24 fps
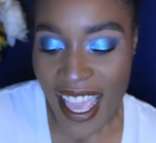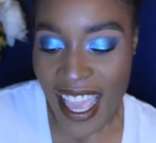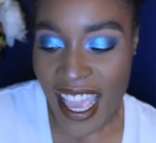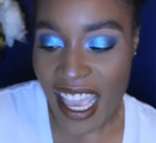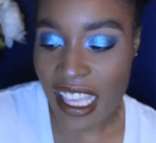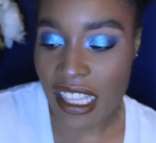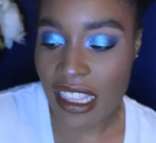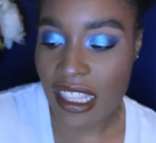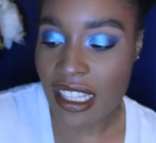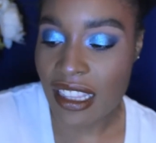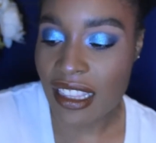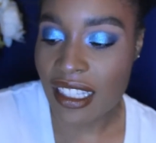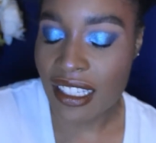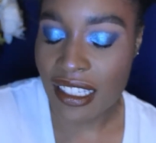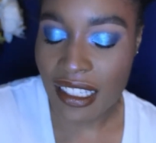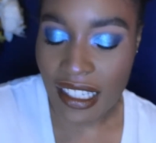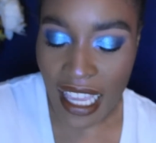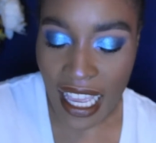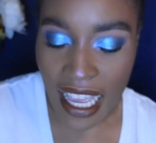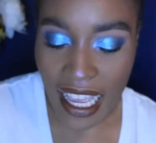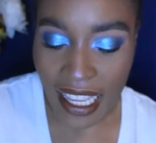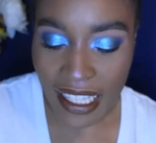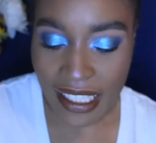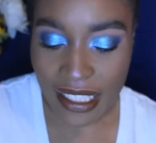And then the
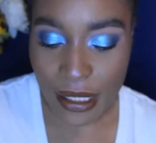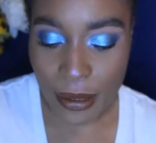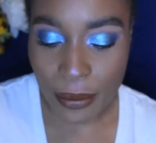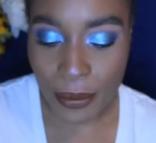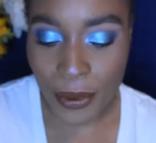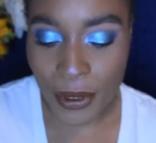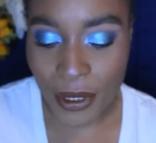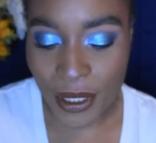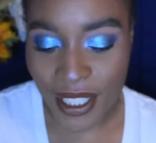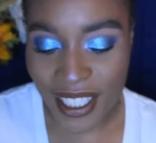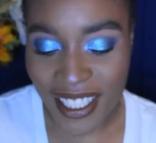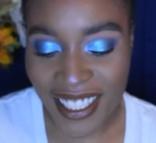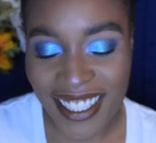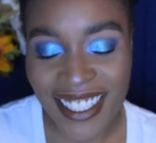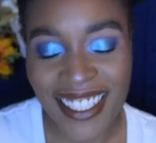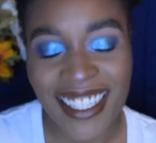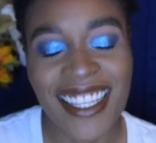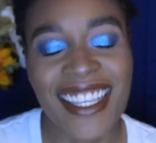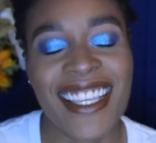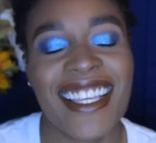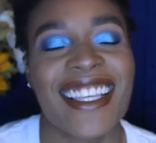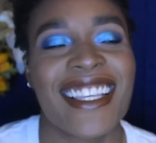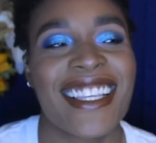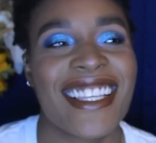last book
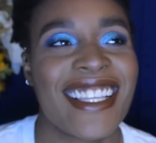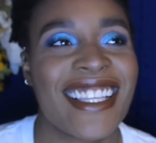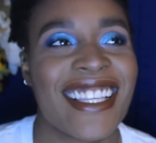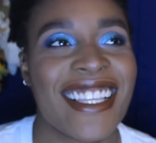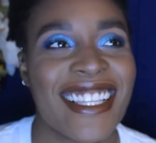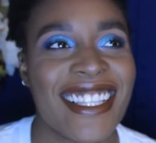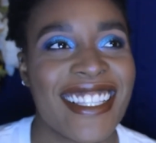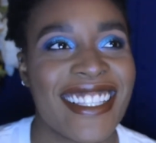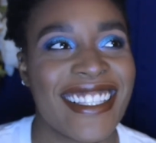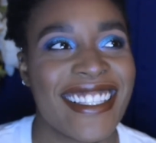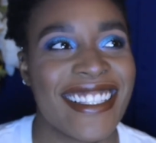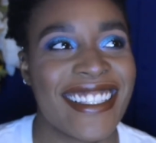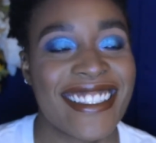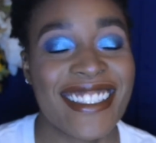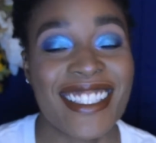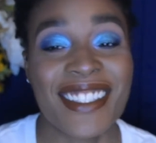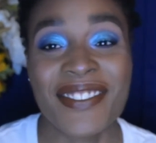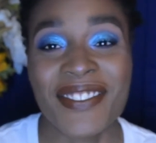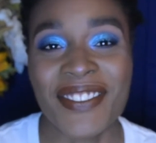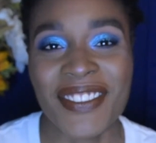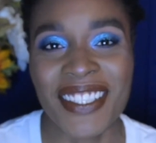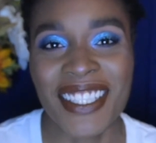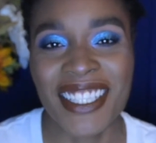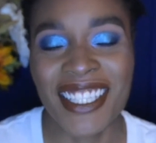is a
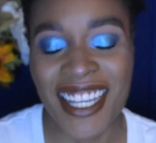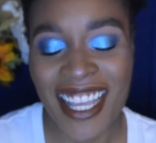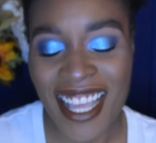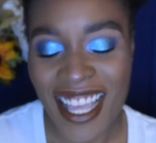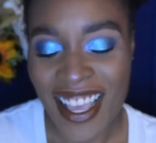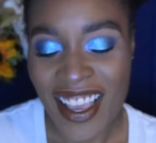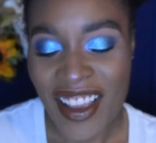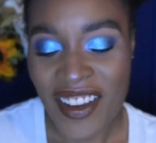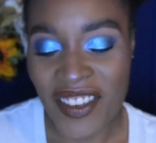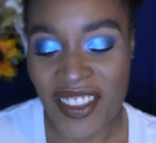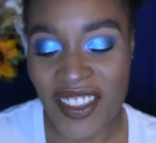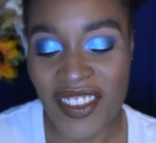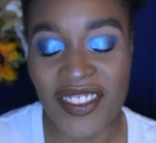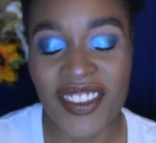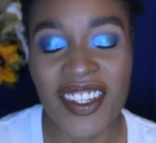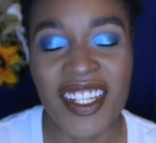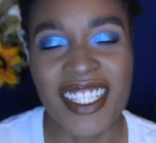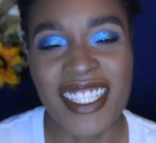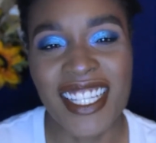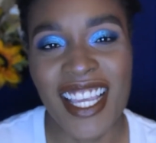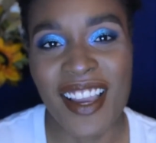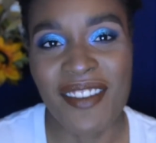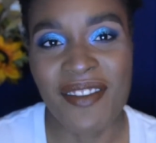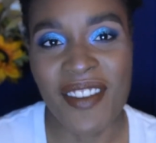book, for the
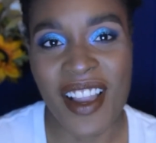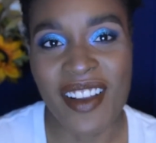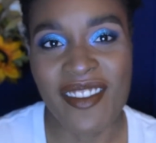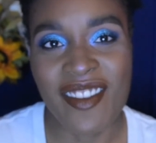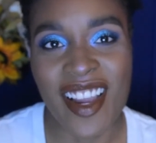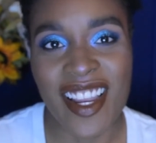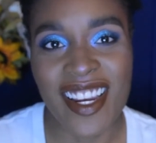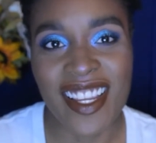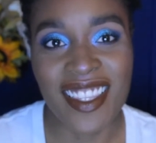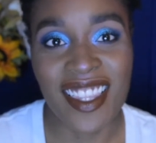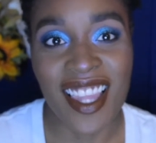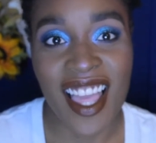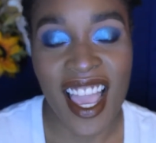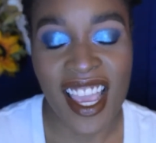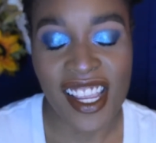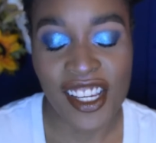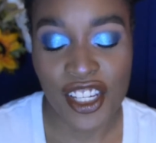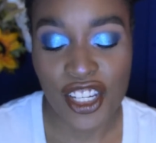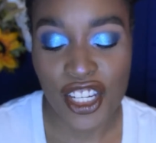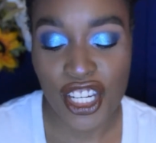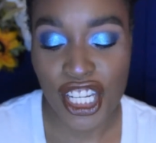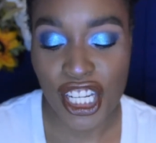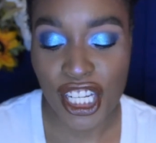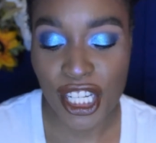first time I read it
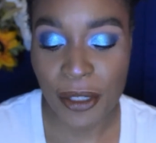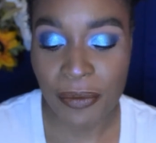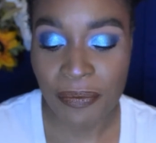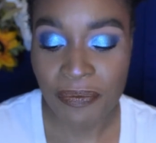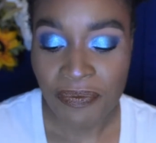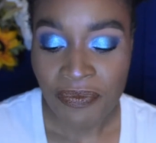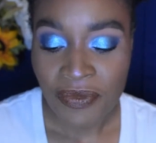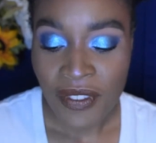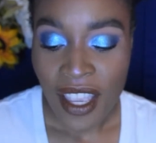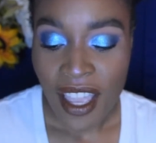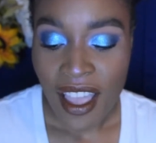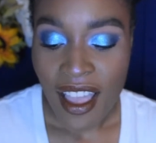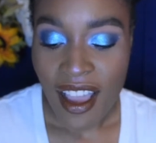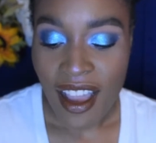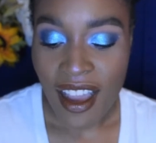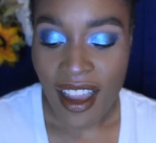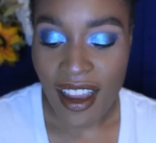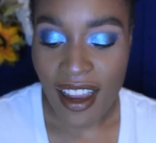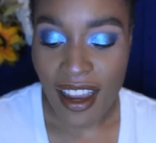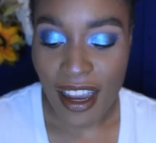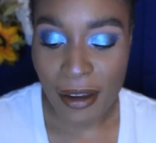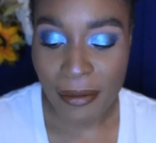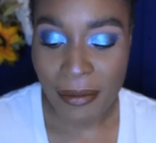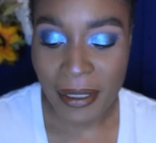last year,
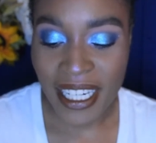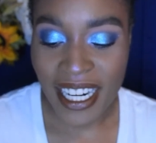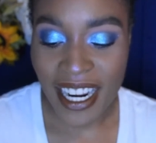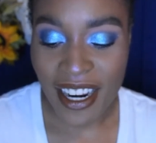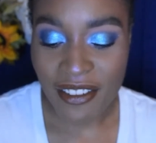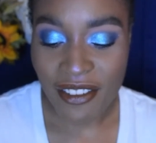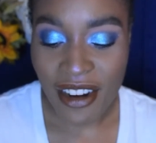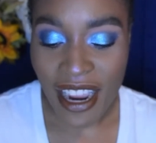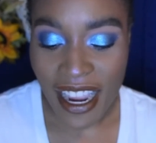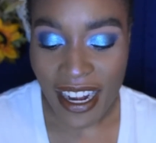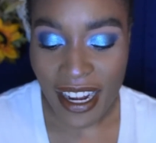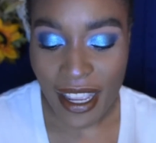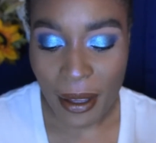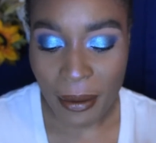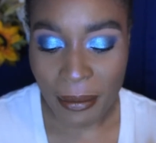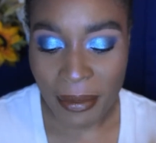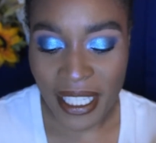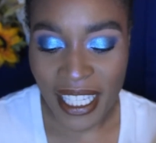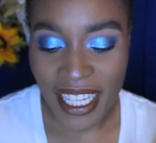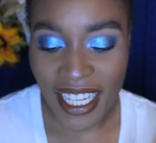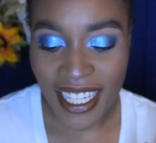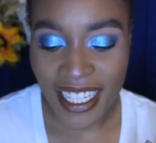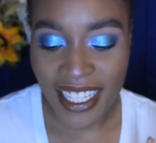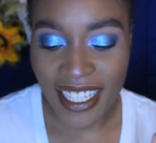and I read it
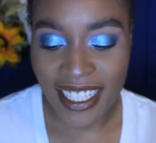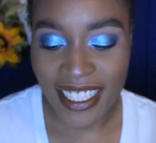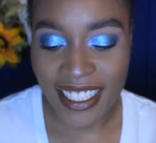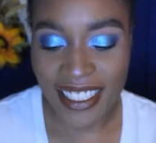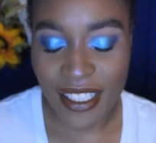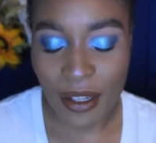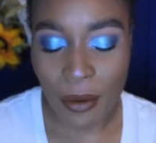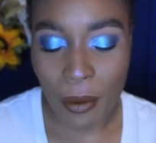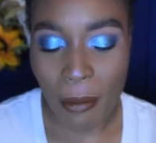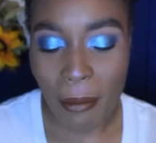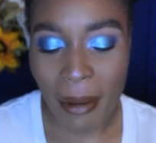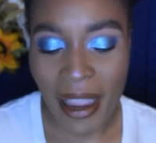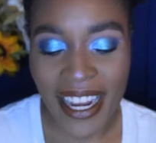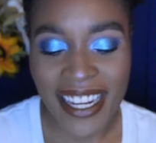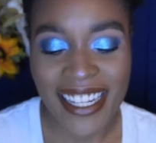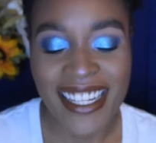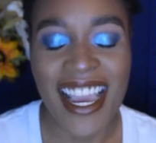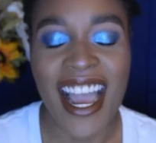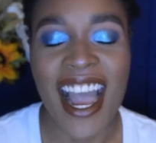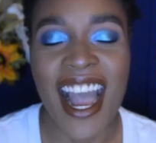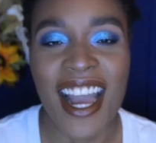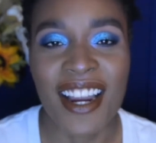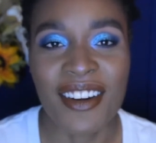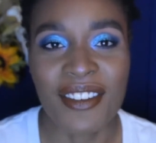because when my
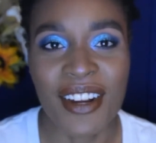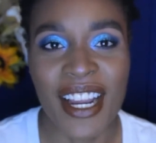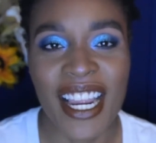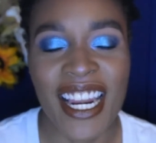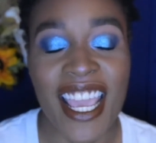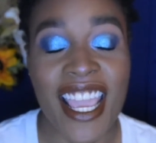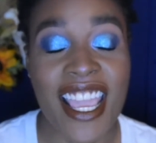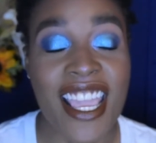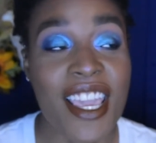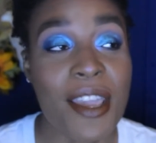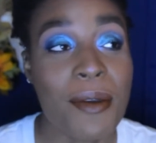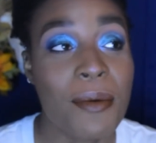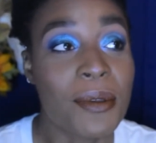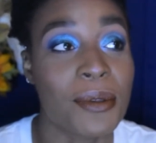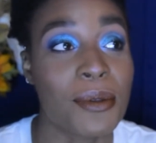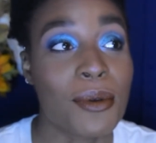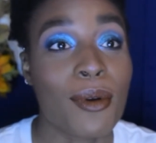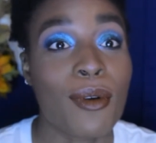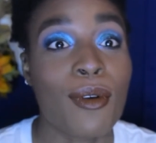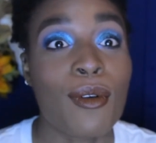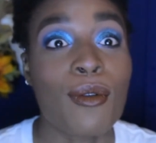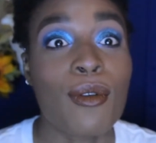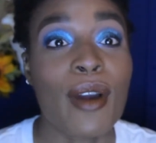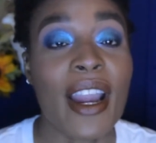dad read it, he was
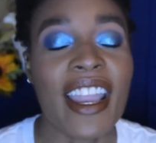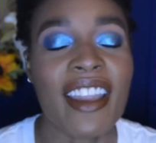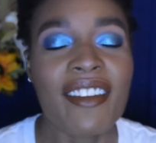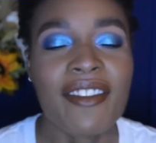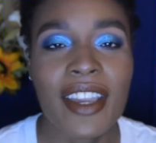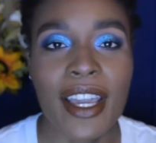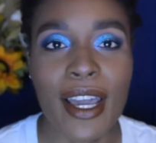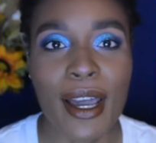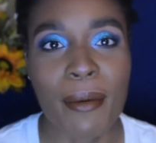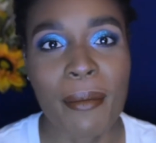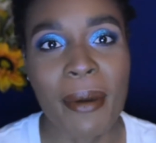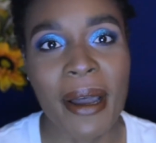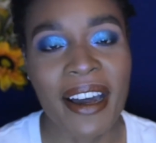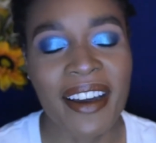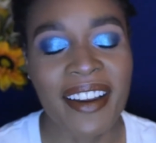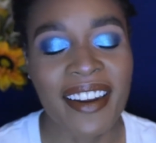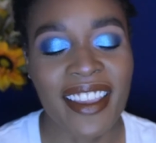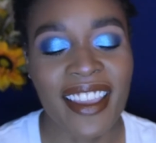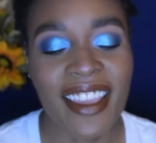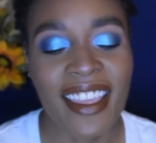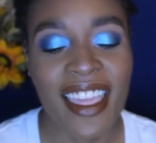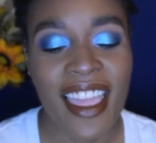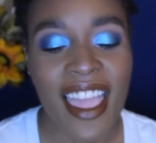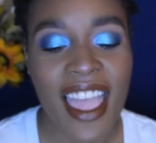raving about
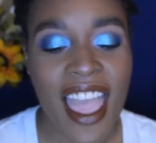it.